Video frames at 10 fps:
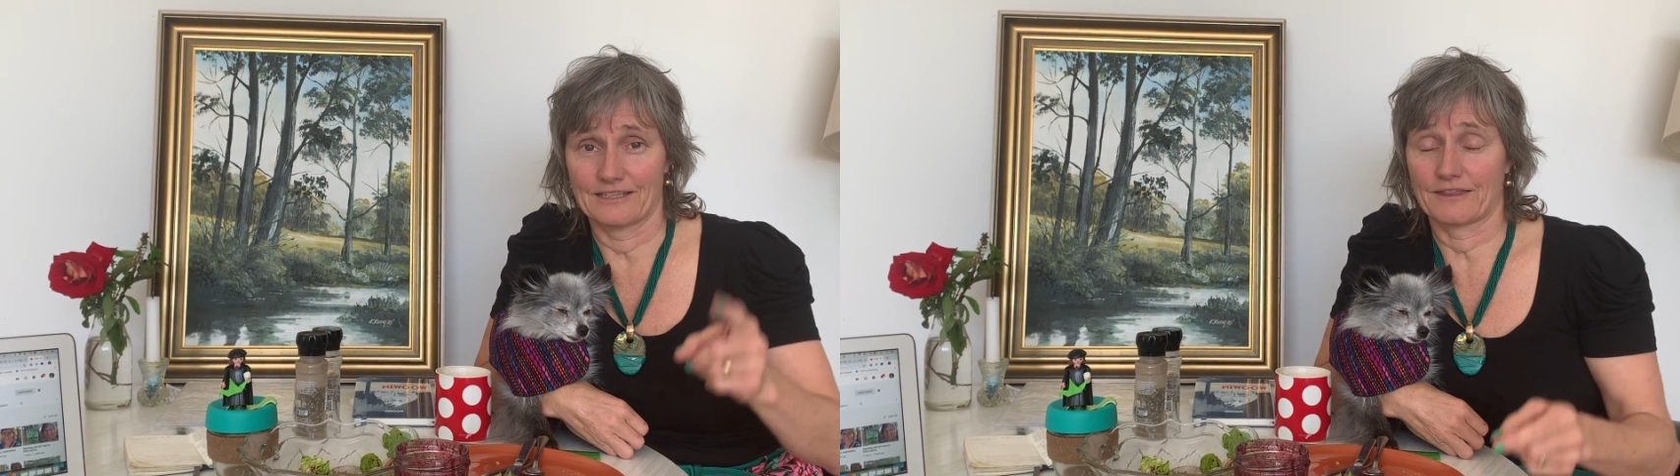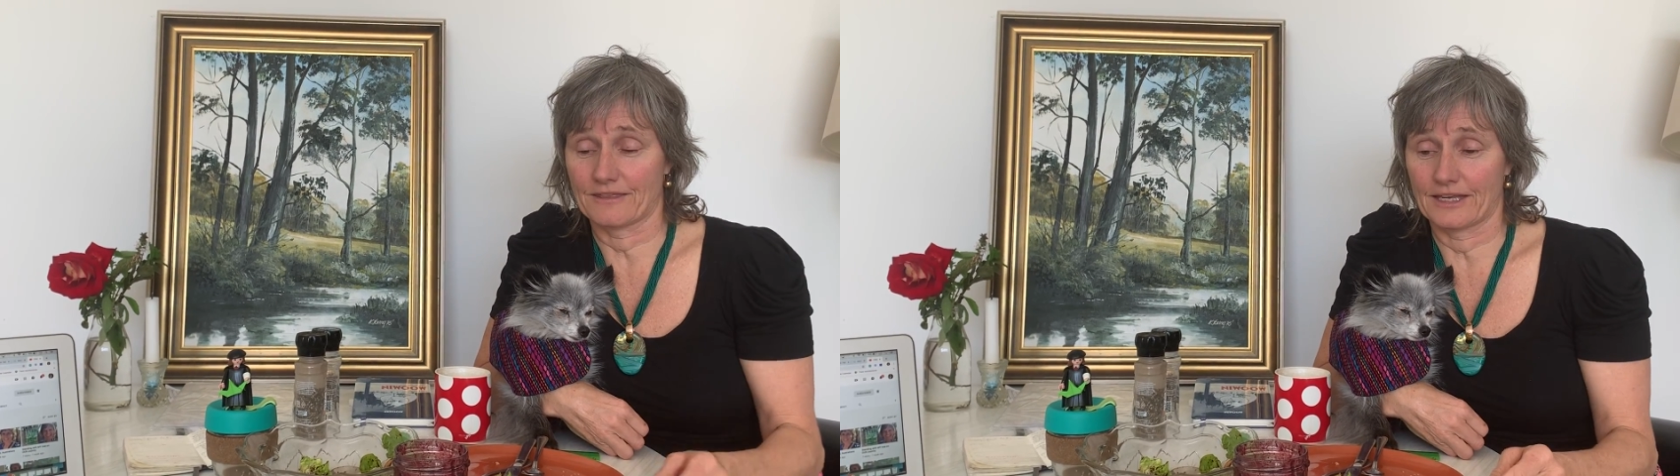
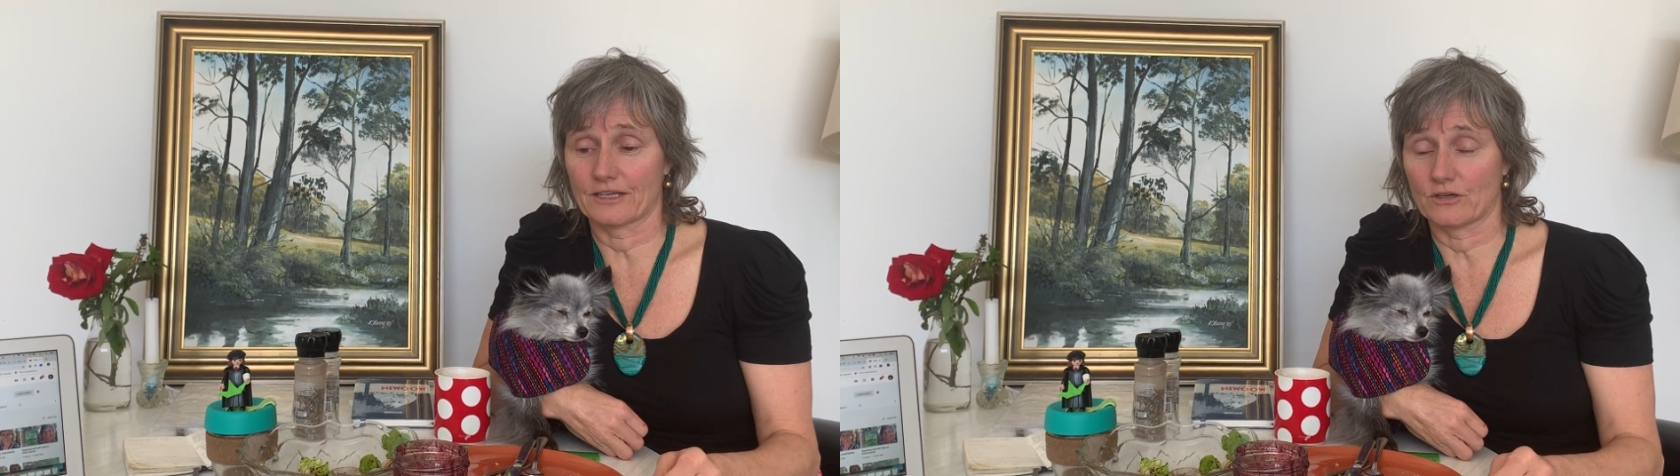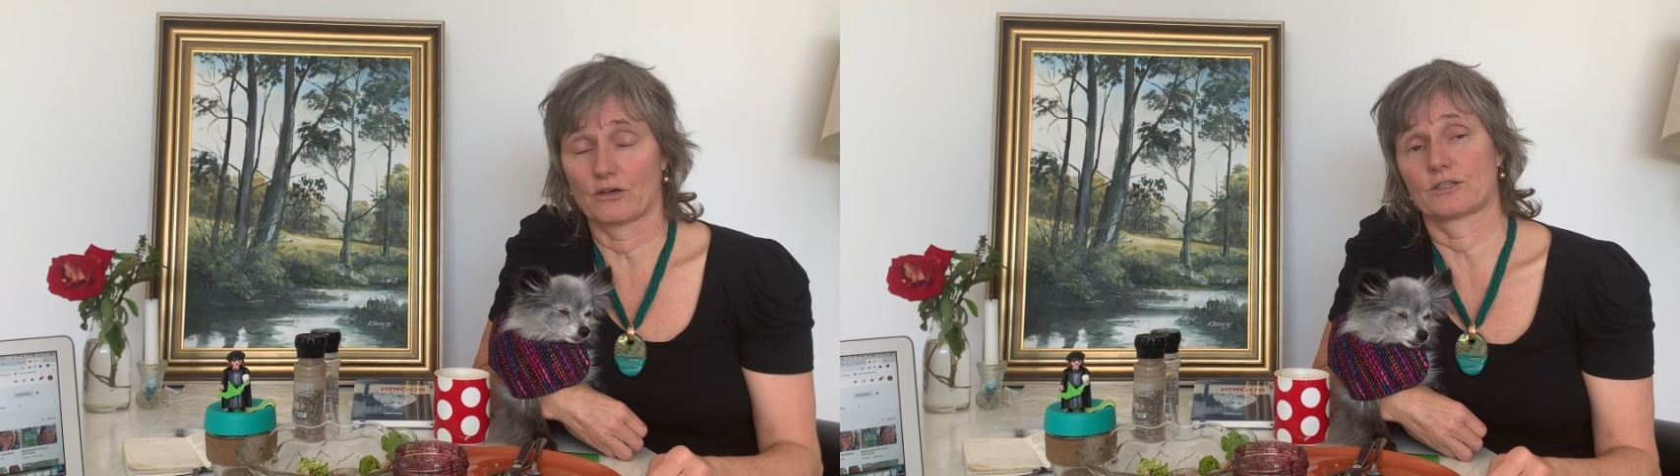and
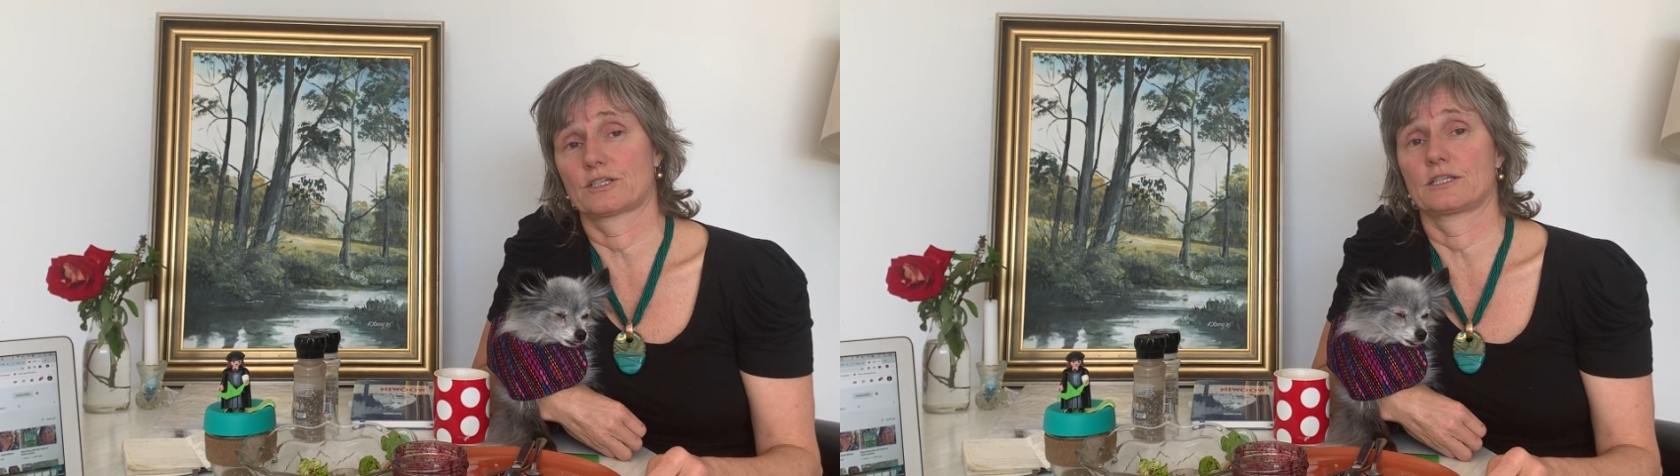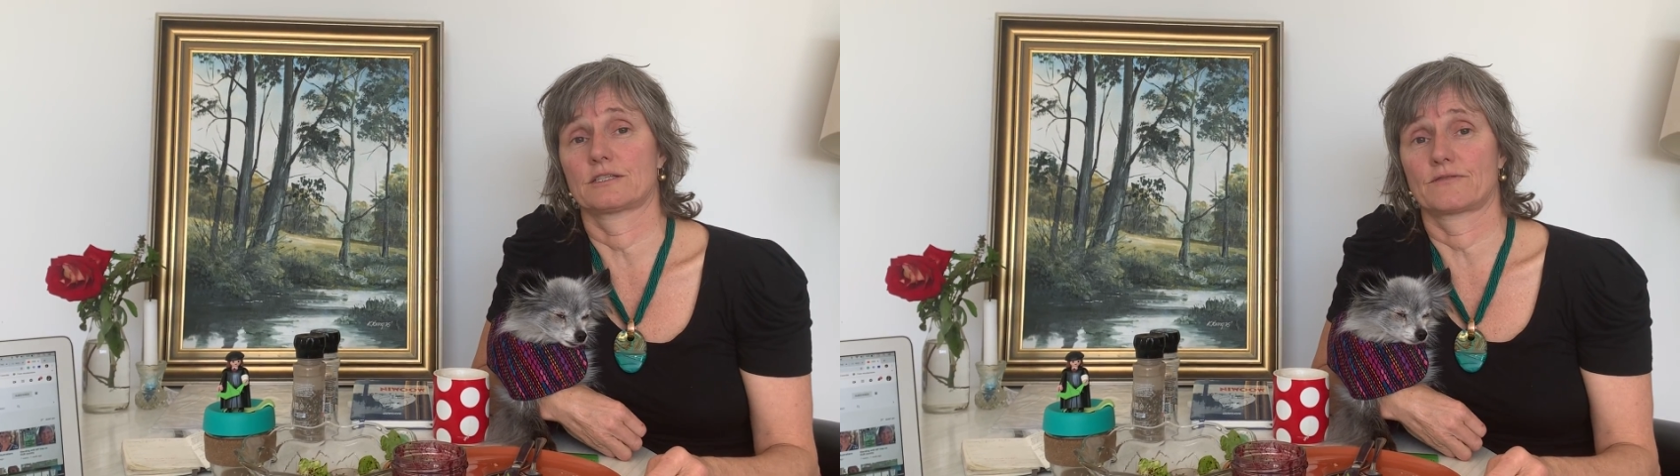thank God
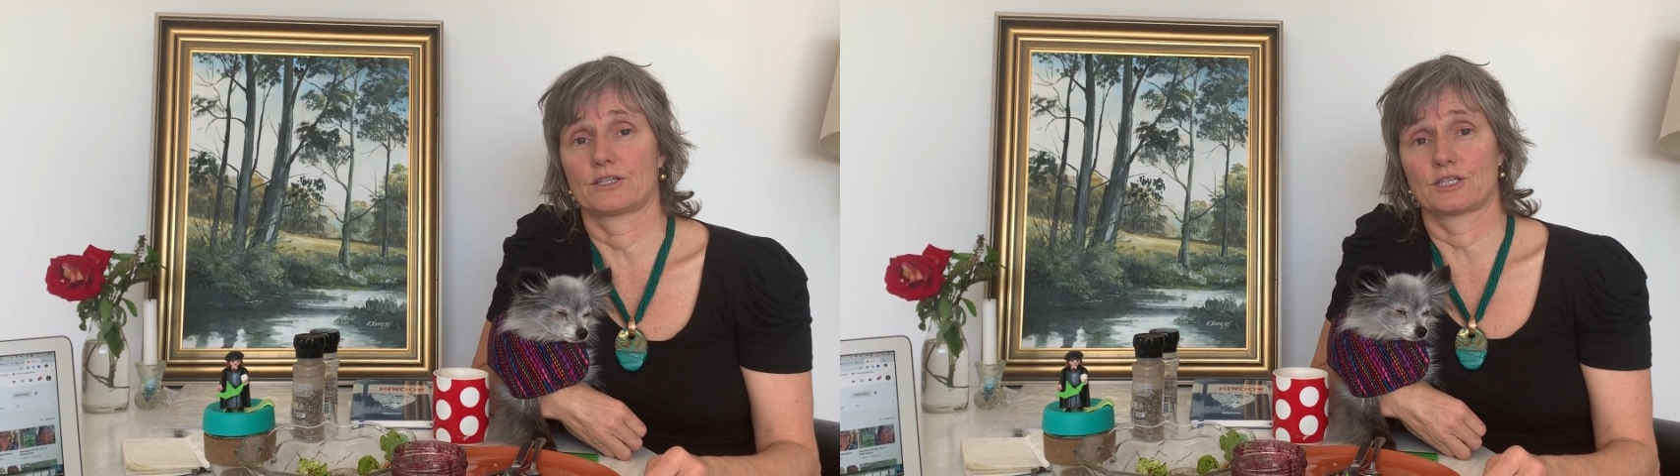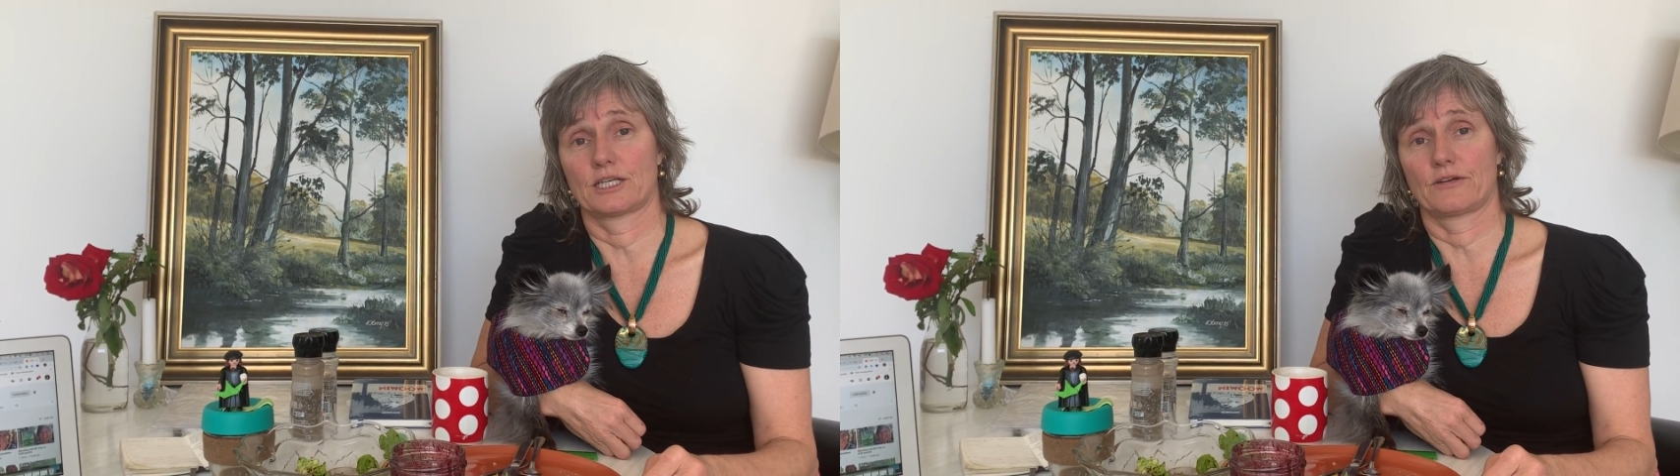she's
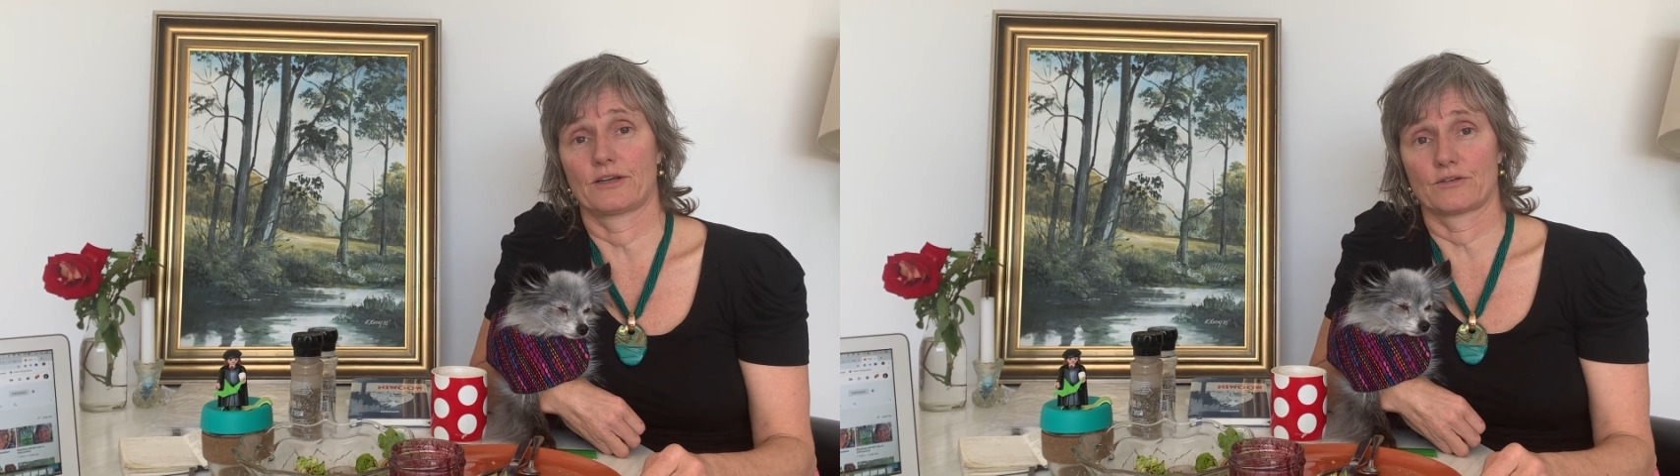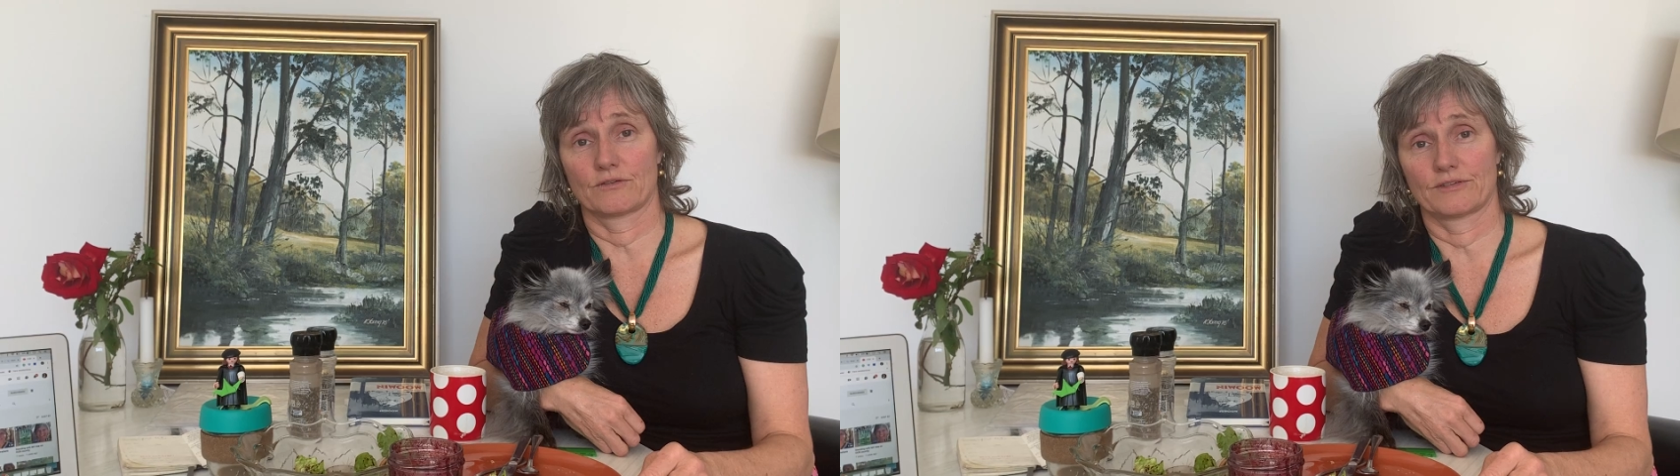
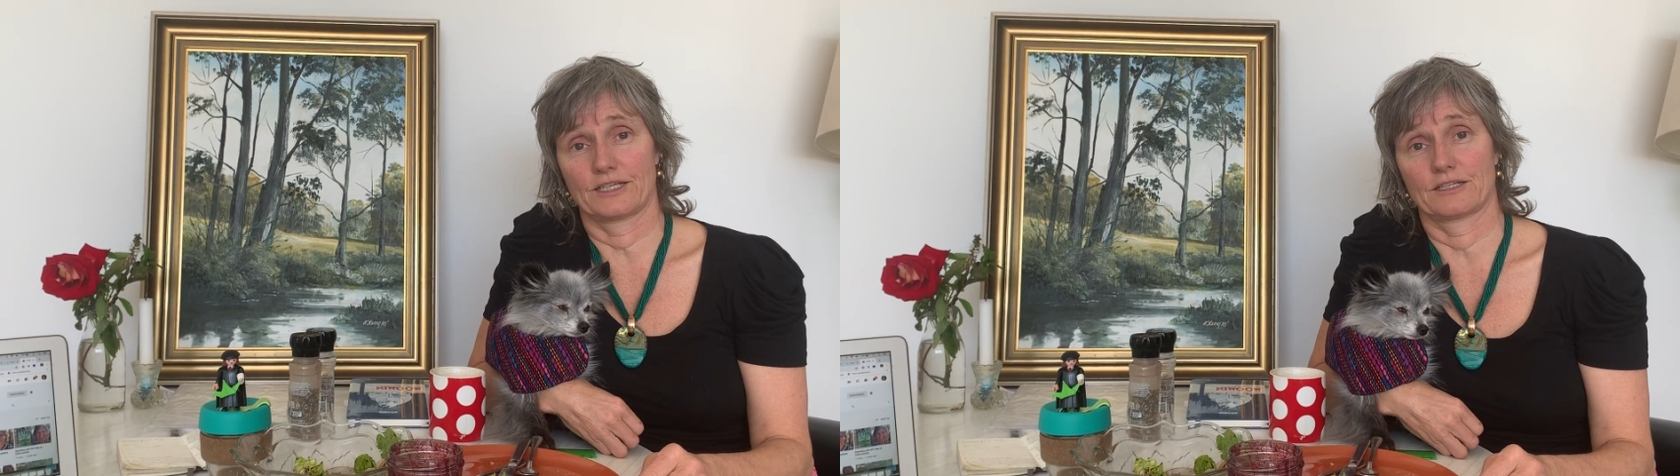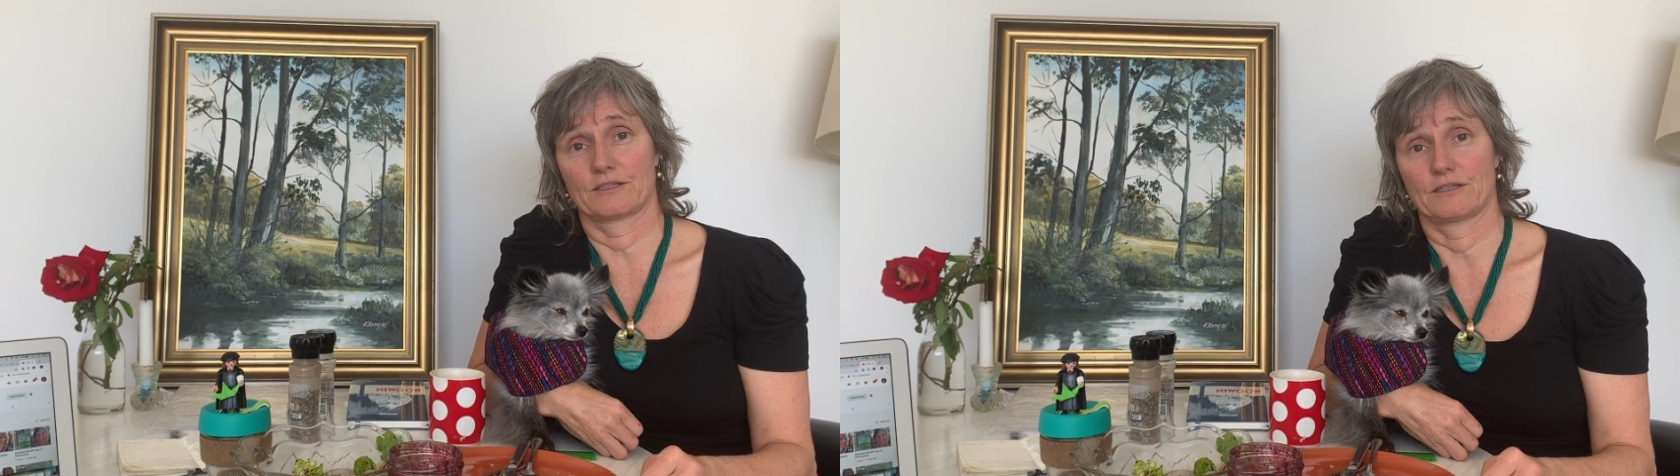vegetarian, not
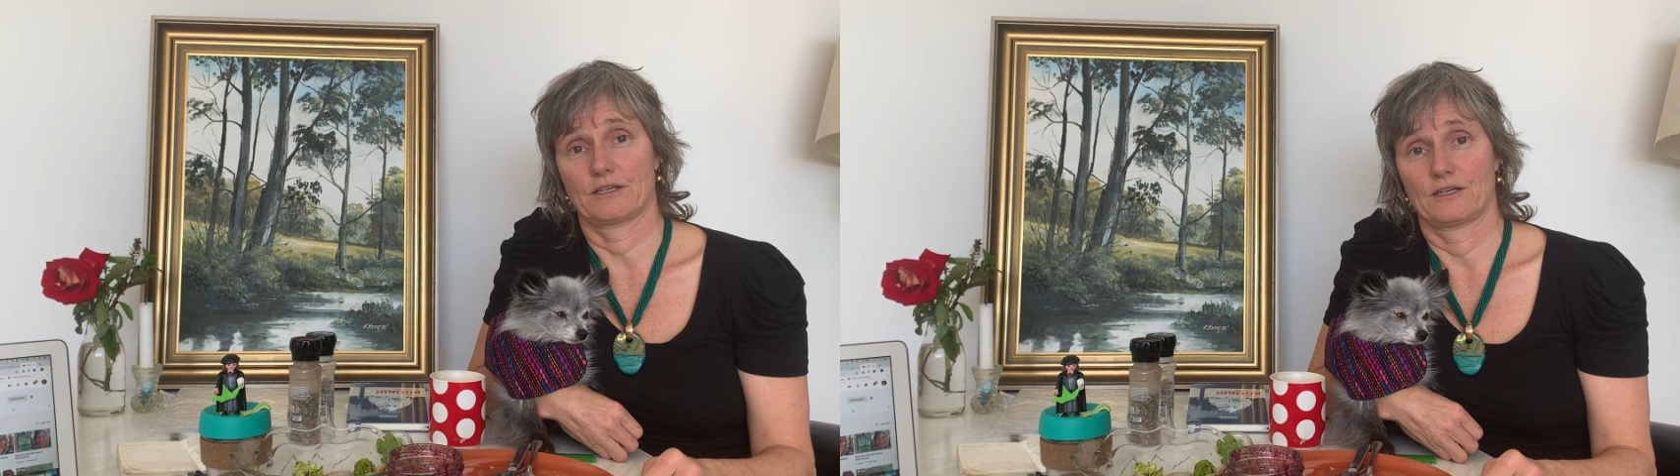vegan.